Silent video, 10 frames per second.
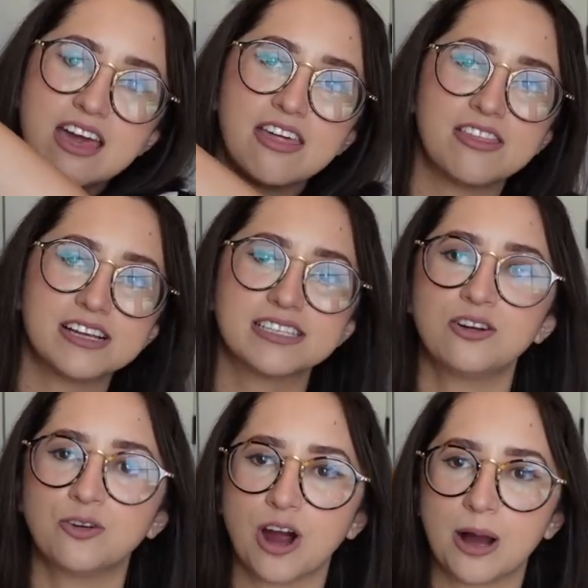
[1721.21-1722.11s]
this
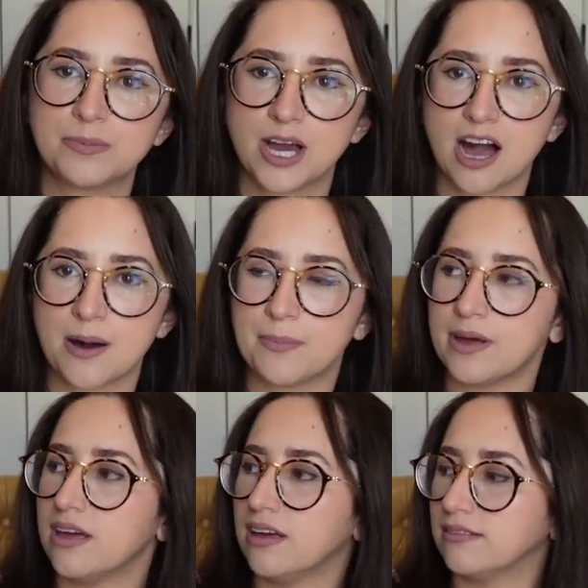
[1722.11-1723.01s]
little crop
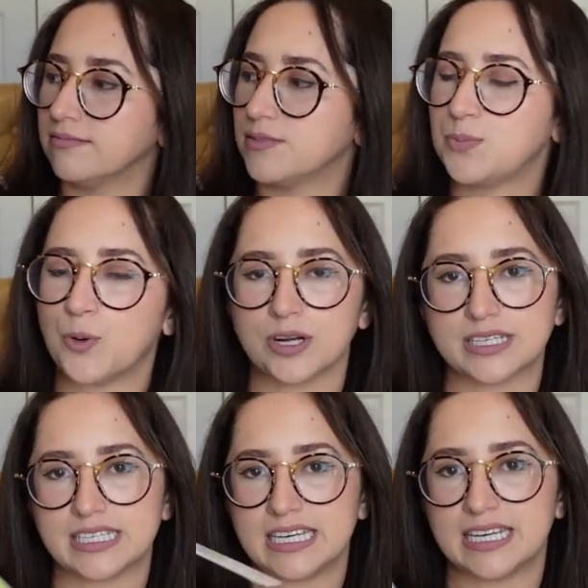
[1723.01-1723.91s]
top
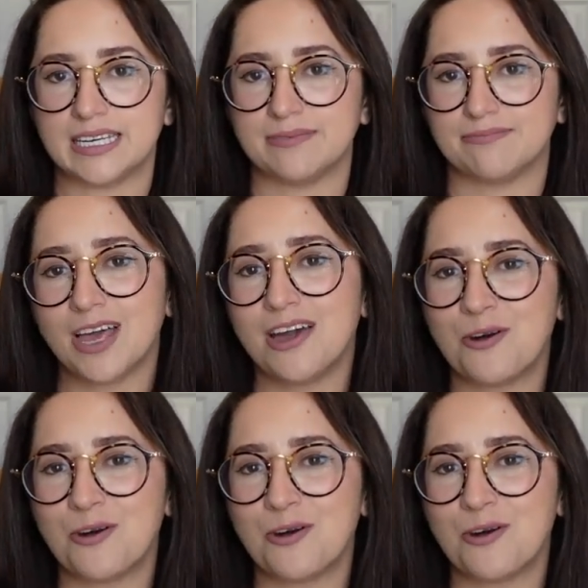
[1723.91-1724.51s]
sportsy